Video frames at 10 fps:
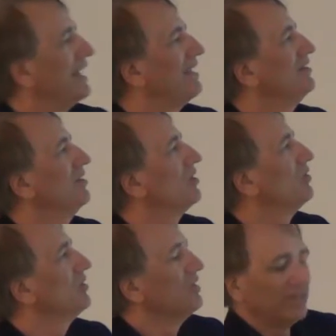And you
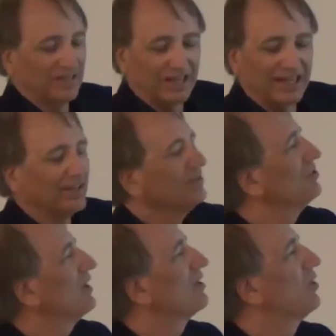know, uh,
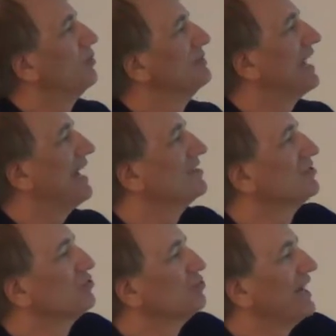Sherlock Holmes has
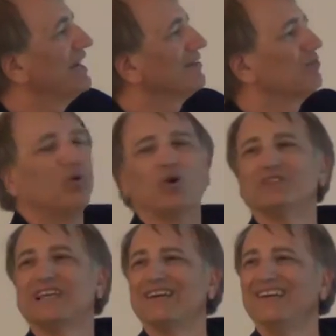great
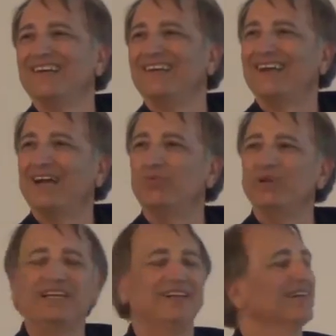quotes. I, I
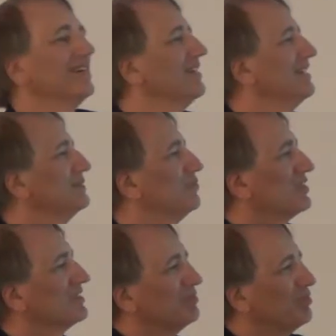read his
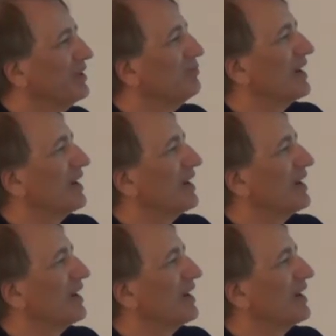books pretty